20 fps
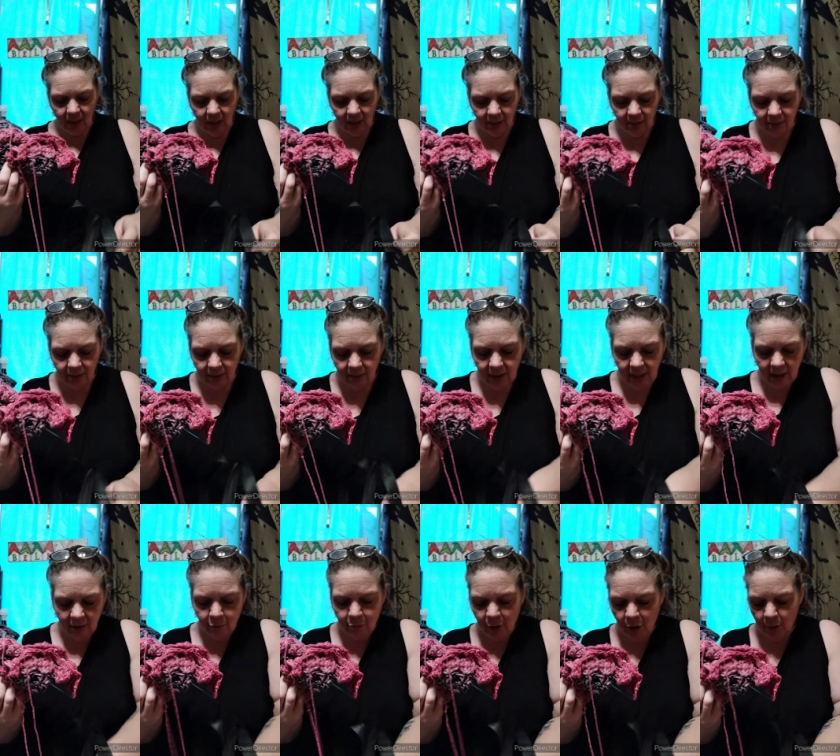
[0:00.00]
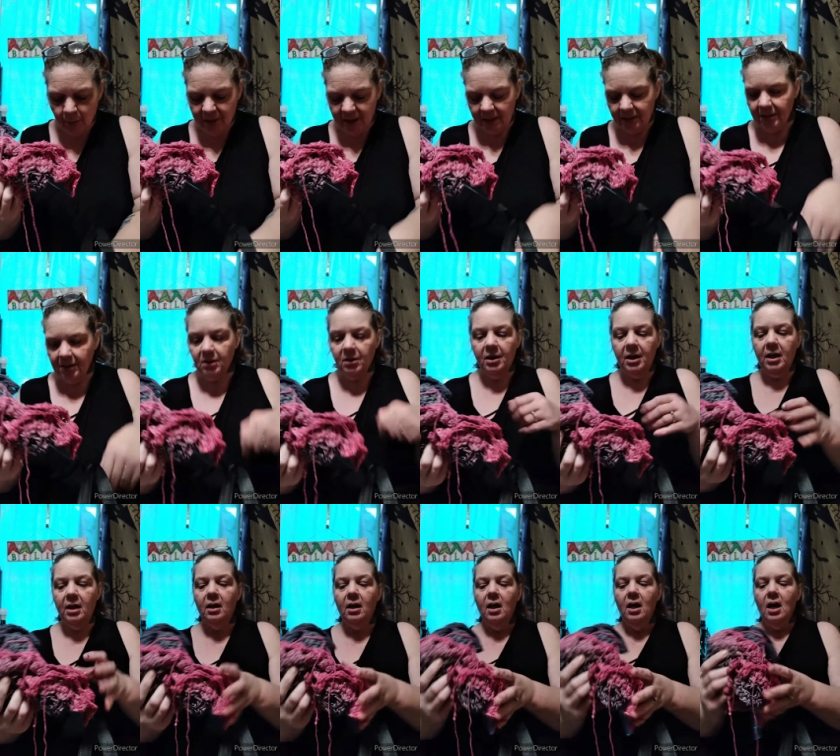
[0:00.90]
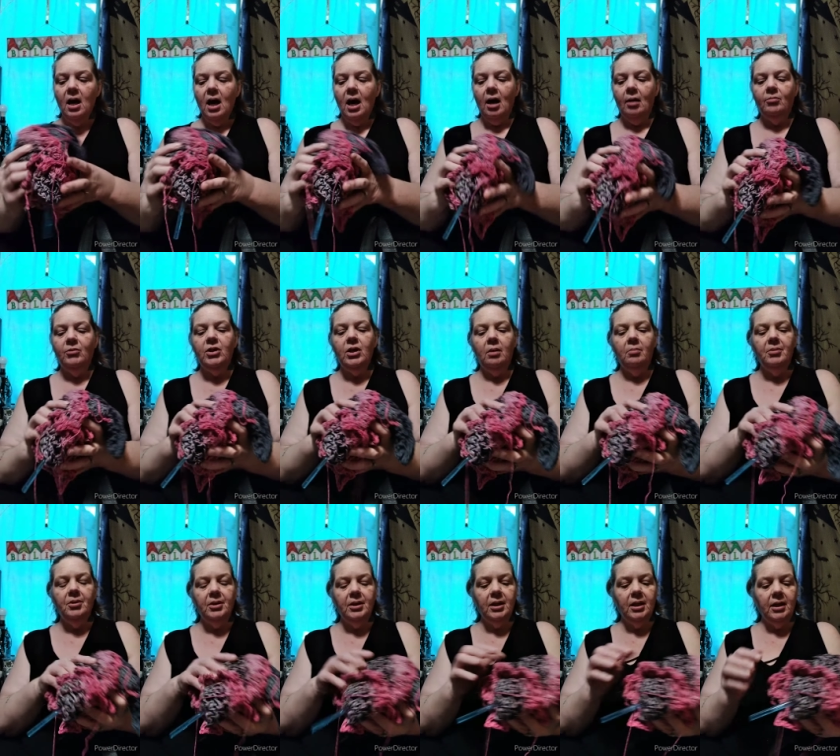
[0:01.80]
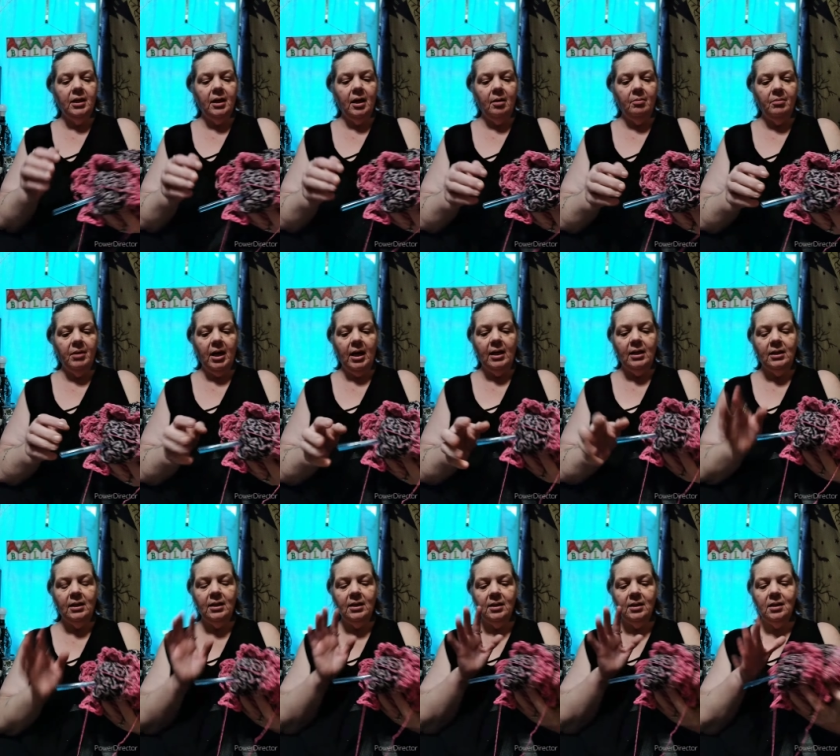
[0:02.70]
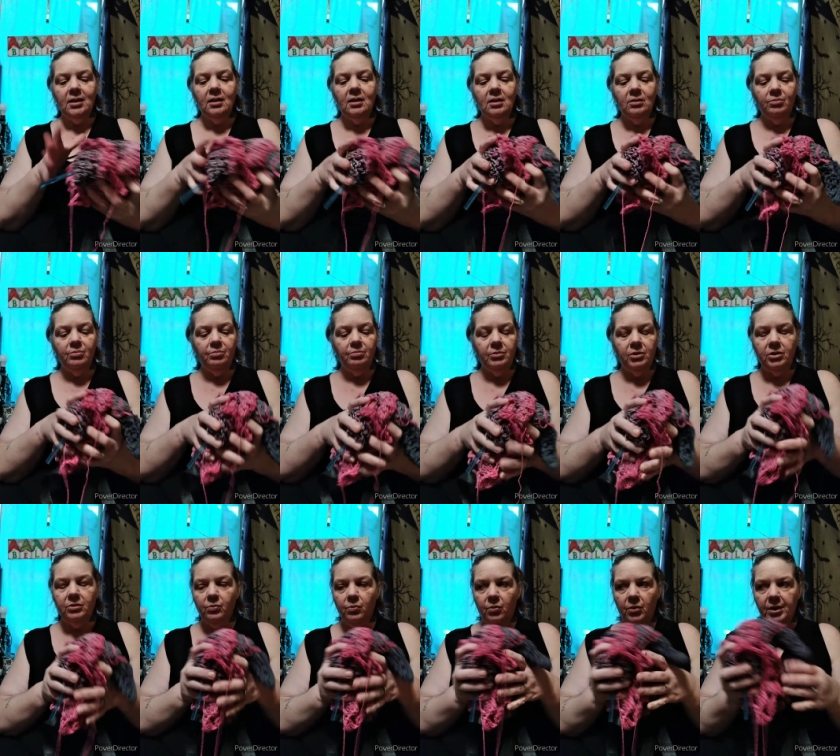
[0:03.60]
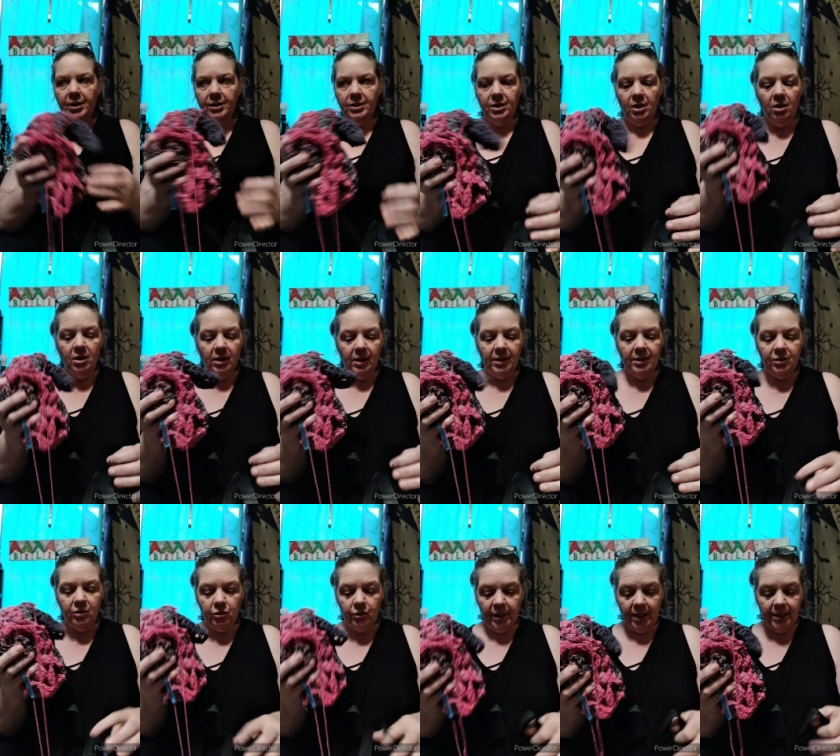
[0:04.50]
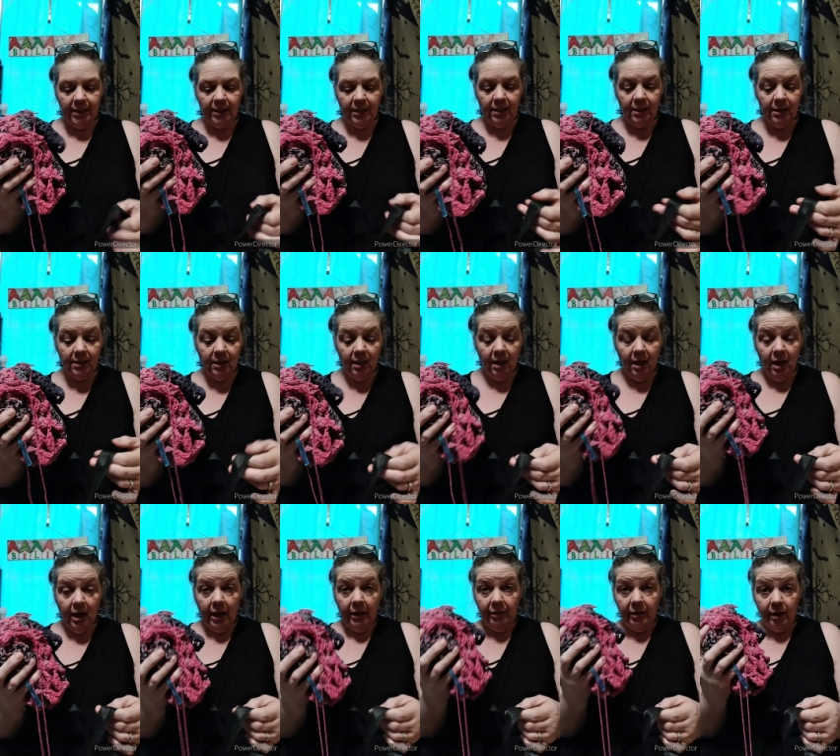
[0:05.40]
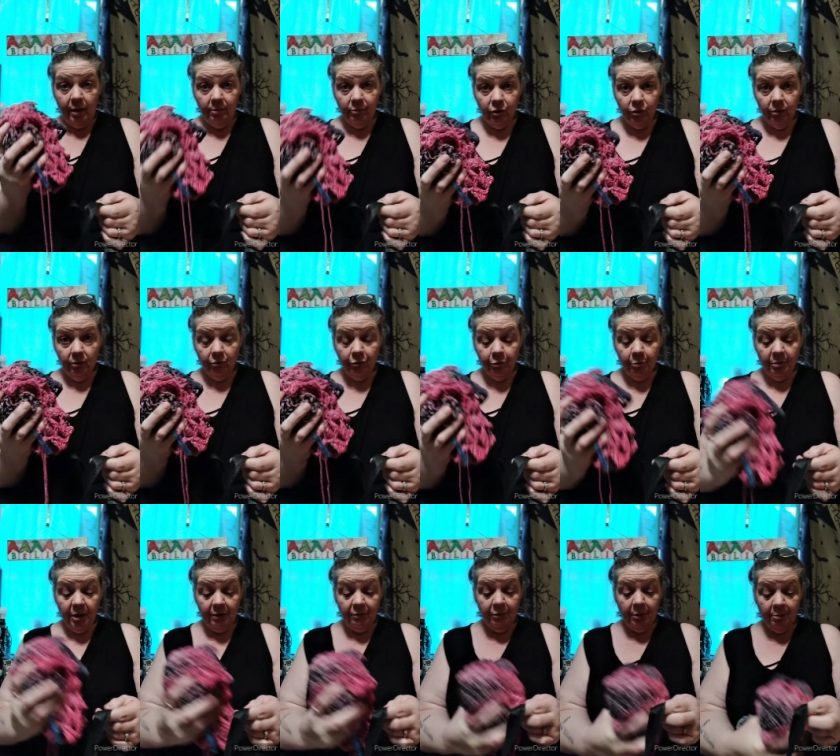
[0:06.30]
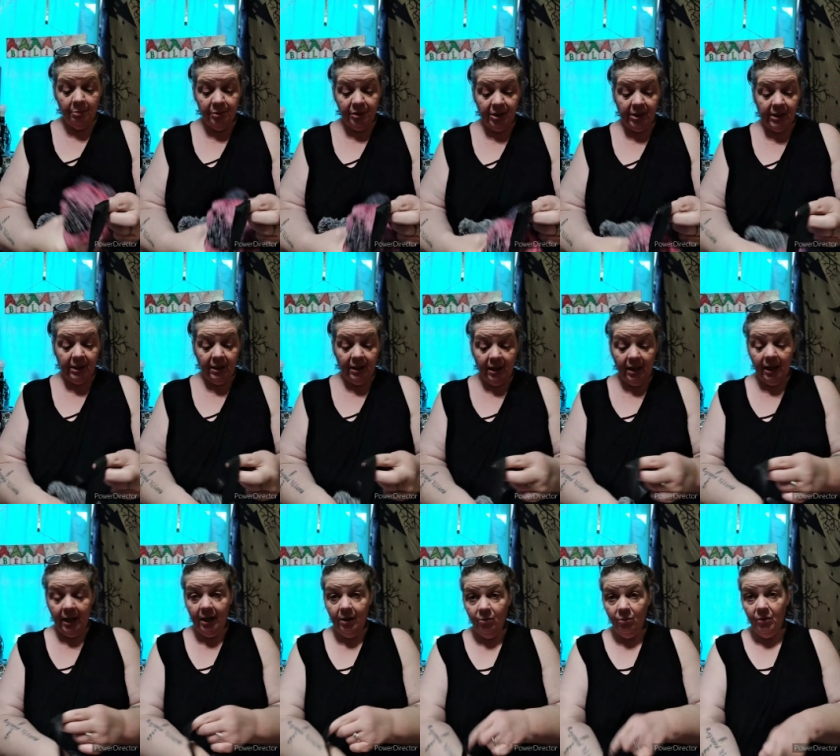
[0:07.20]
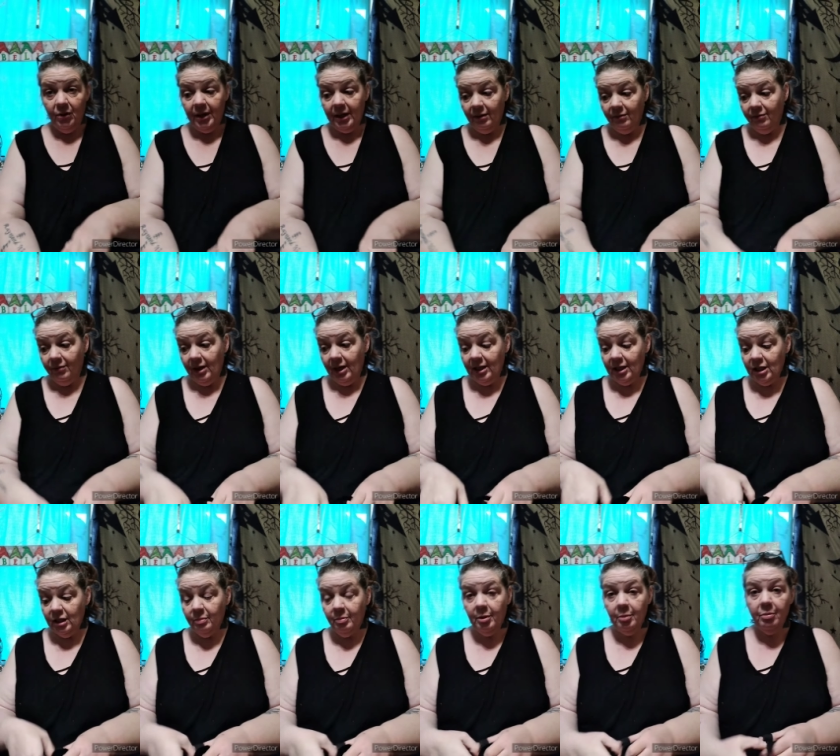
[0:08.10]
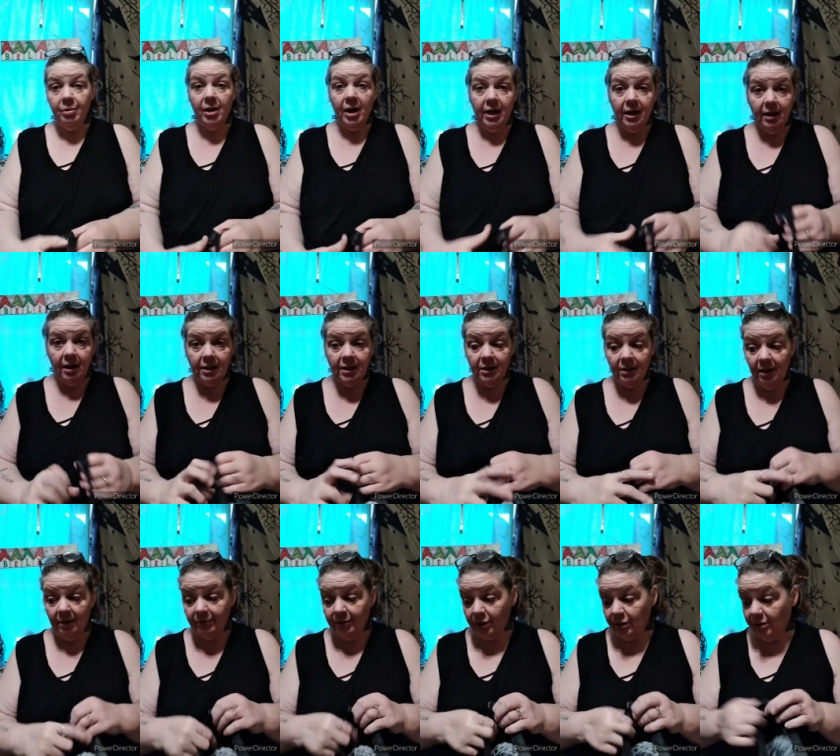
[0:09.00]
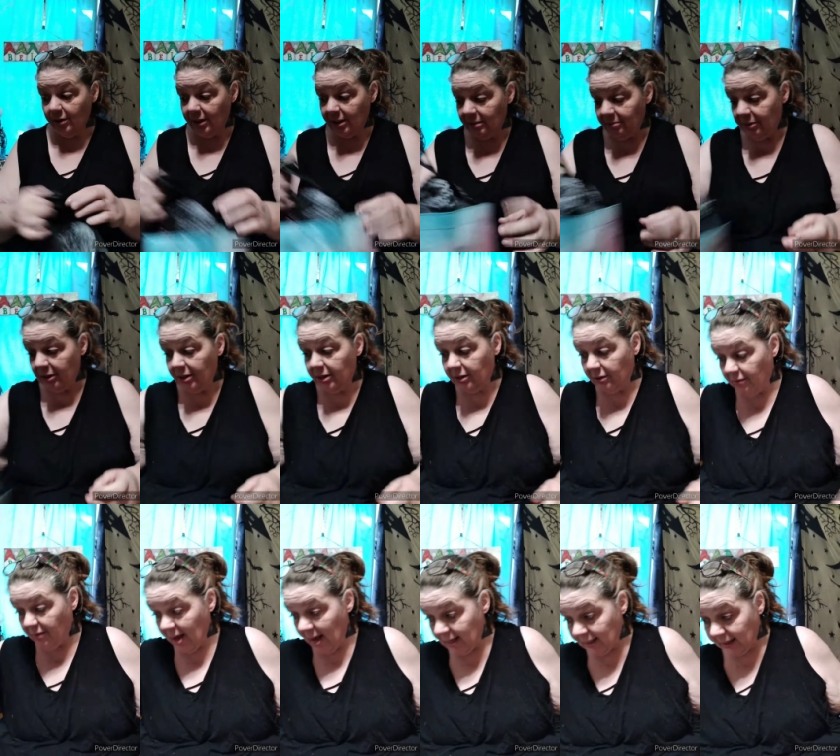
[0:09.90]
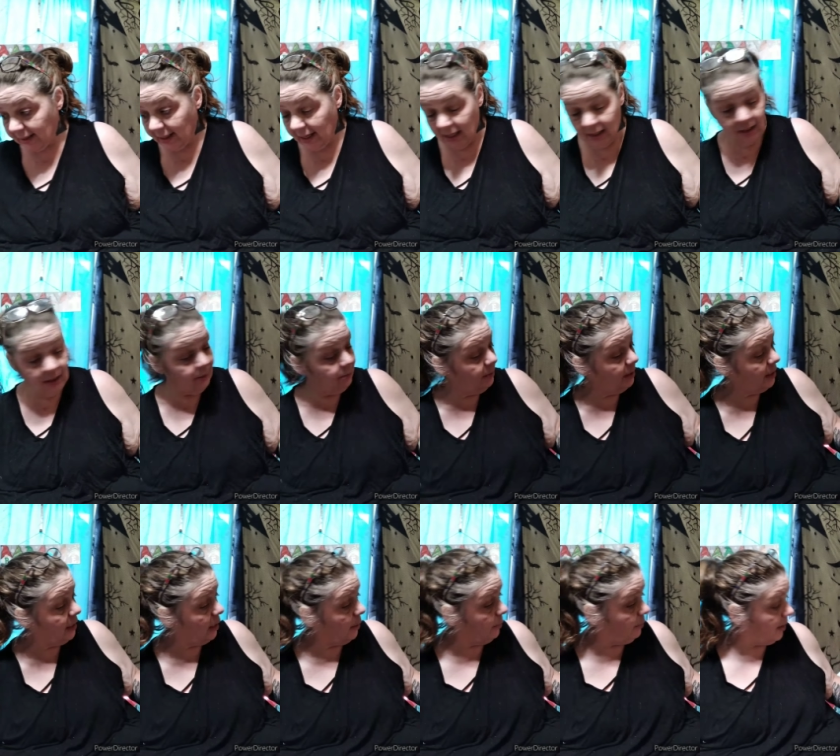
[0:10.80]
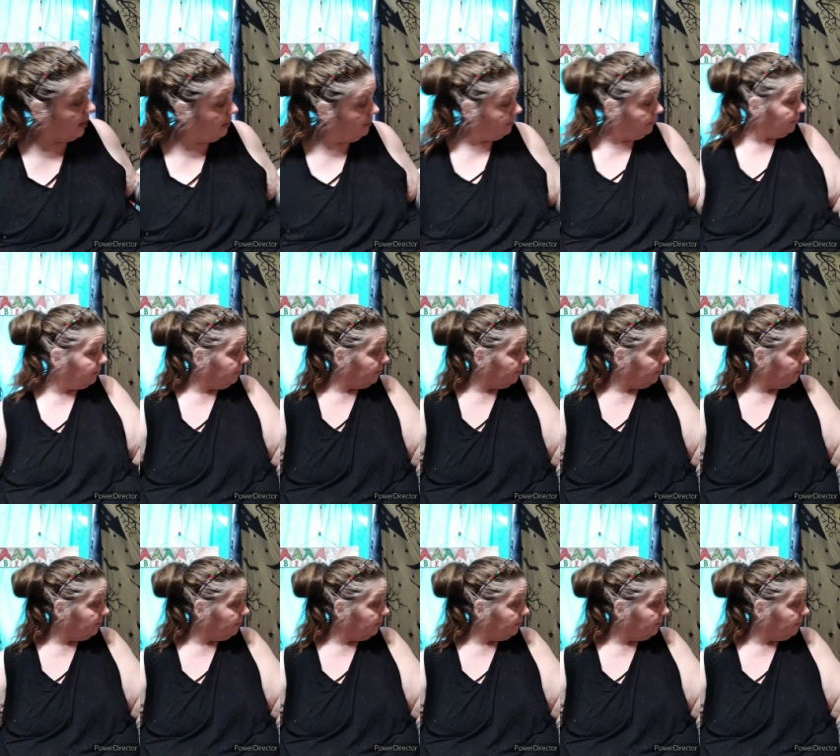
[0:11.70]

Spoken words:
I don't have ball bends on it. I'm doubling it up. And this is one of Darla's dresses that I'm doing for my friend Priscilla. It will get finished, but probably not till after Christmas. So that stays. We keep it.